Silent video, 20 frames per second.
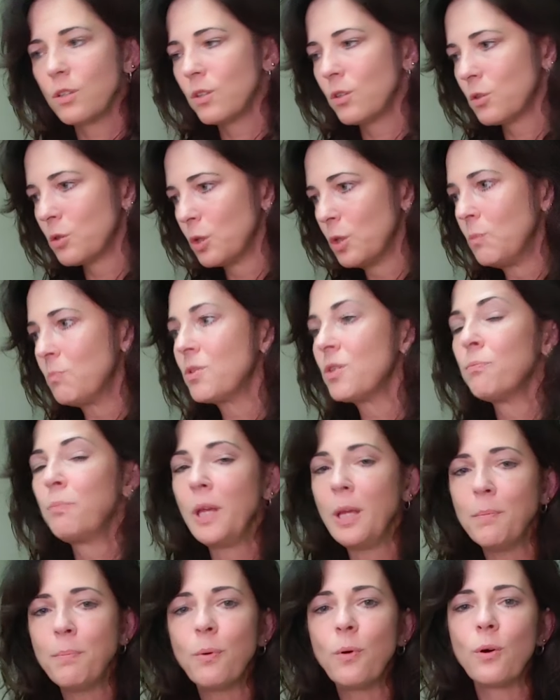groups of
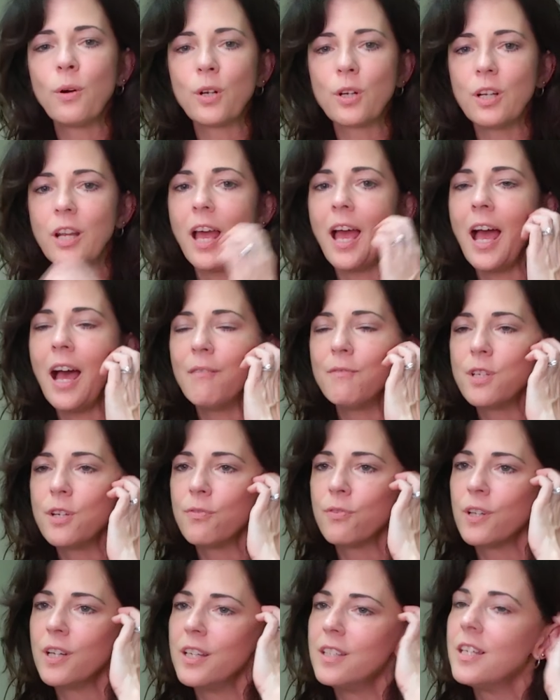people are going to have
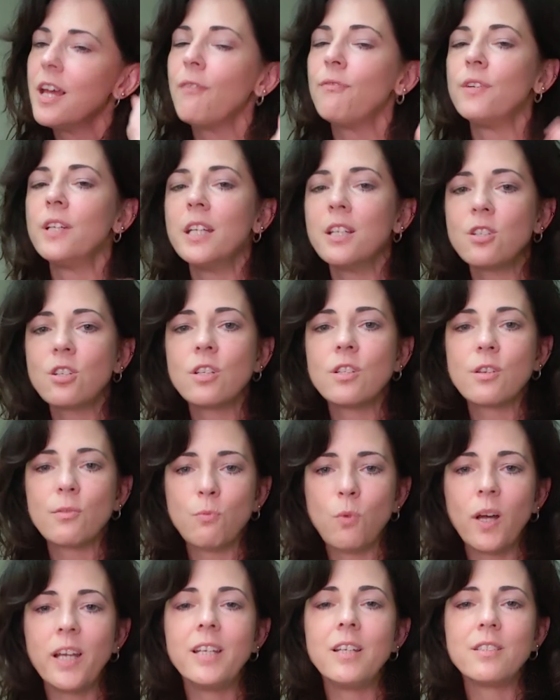different definitions of
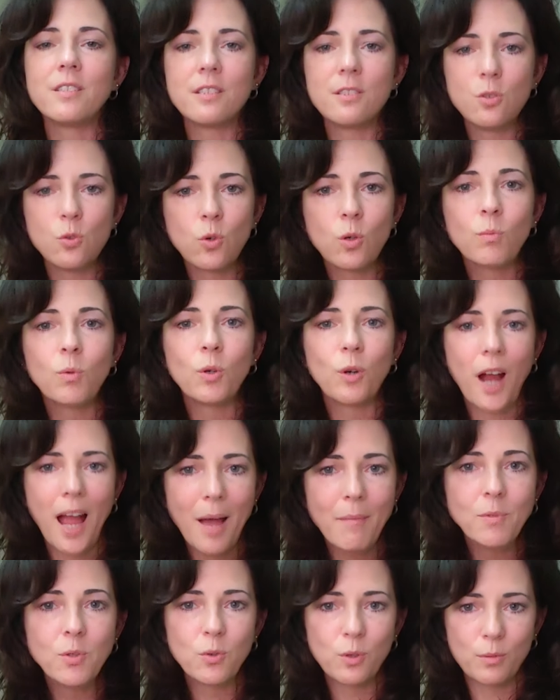what is normal or
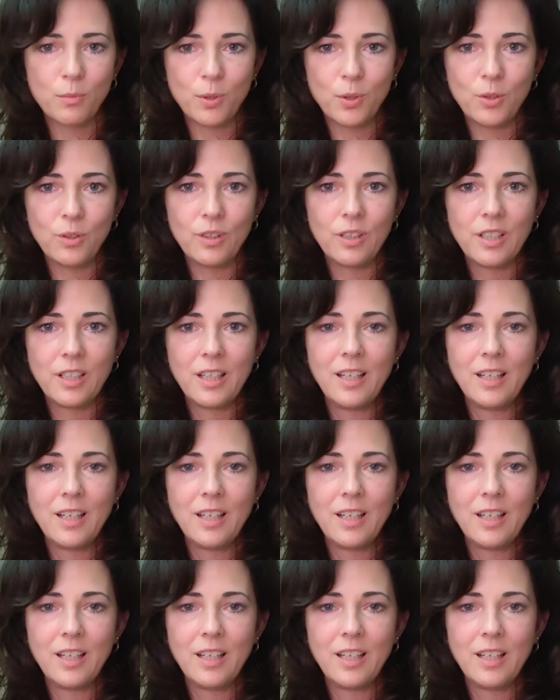abnormal.